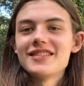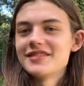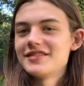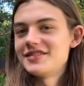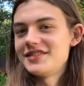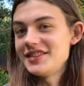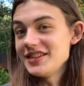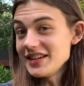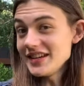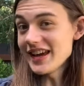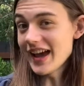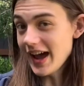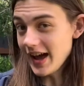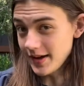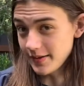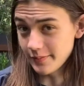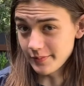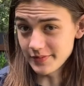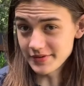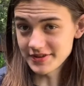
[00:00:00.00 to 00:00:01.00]

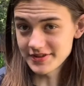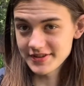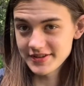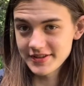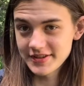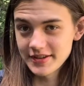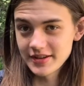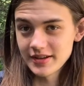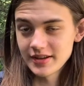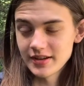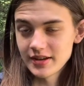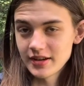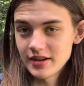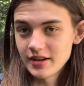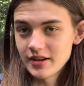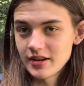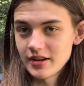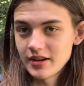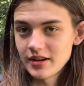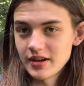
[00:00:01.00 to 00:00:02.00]
DMs,
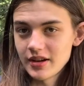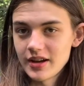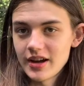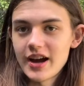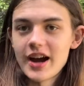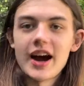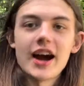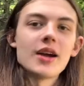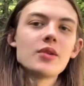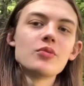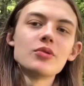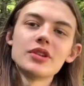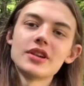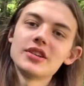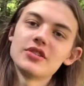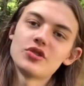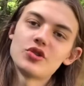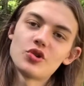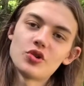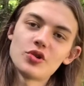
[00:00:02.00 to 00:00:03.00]
I would
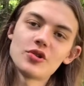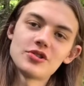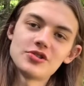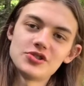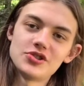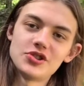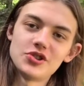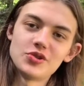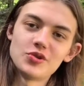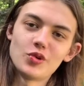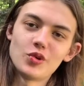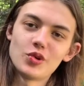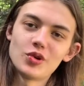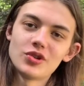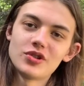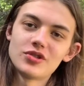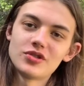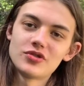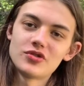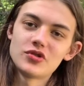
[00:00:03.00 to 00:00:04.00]
encourage you
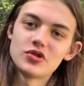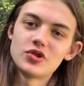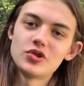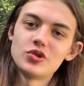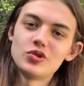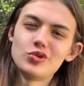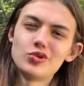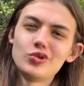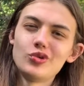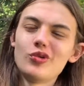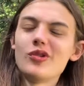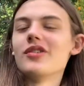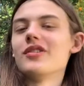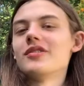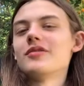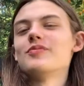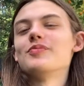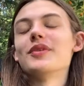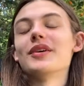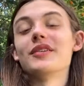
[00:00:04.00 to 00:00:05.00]
to,
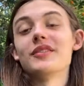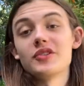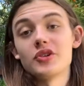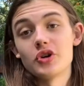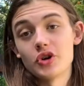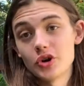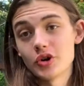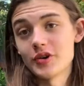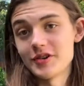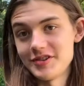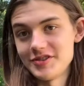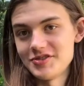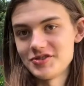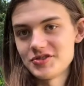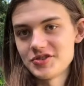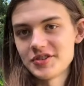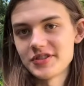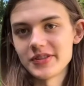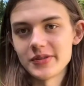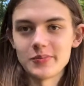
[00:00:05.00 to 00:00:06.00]

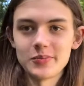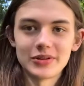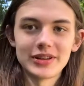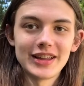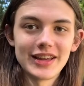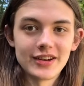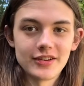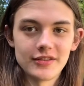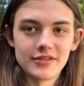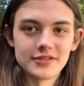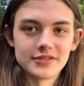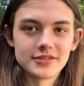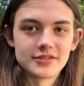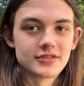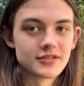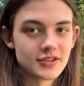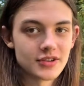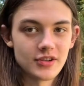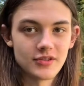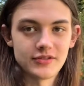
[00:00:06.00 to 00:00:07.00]
encourage the players
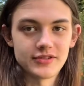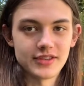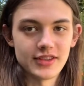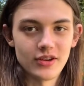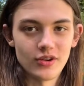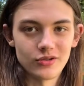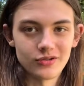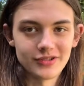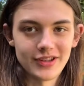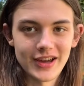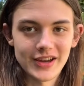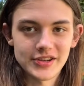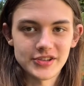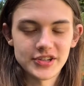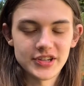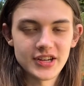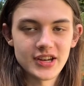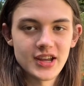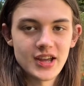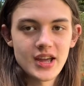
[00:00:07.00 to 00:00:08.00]
to use the hold
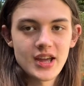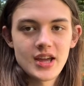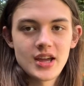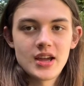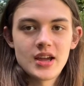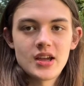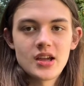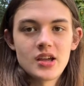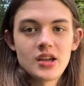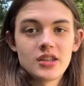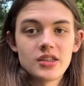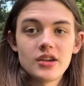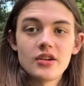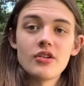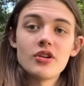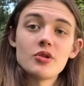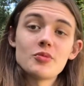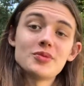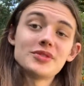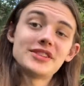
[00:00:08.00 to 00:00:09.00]
action. There
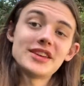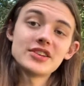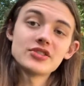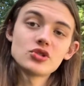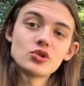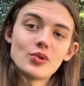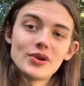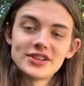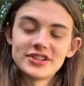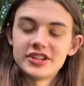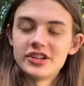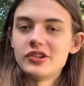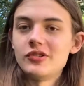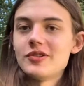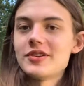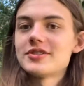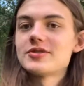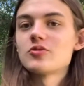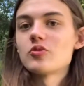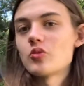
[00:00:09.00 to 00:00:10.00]
are potential ways to do
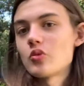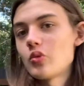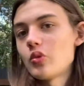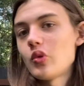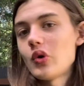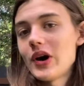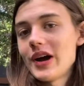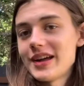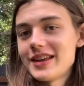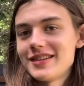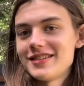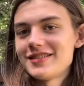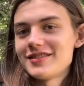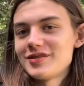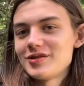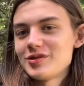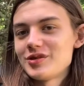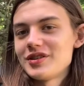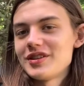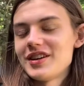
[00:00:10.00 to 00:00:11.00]
this. One
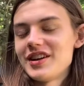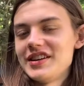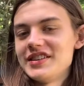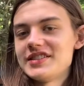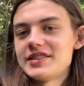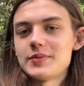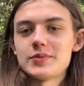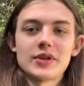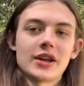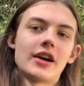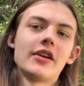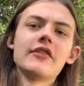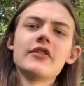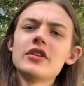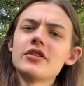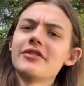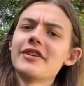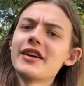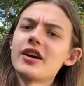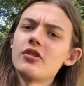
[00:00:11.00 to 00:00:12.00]
is something I feel
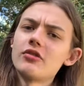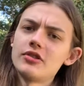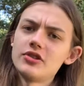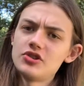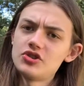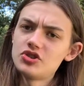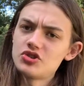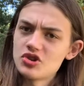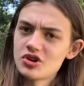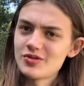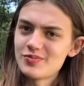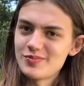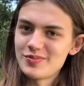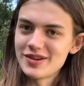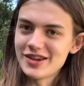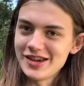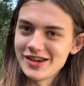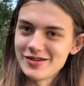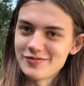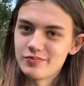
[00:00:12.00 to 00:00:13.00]
like already should
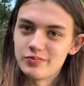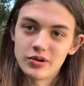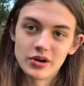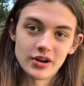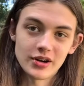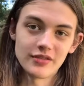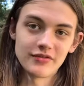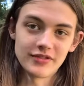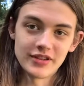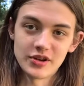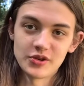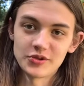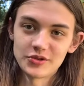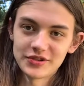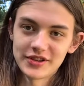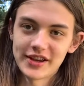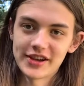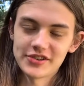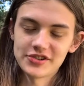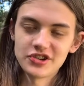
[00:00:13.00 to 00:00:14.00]
be part of the hold
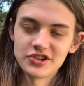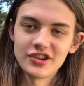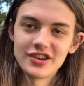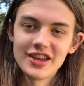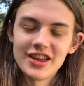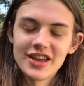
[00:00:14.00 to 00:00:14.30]
action,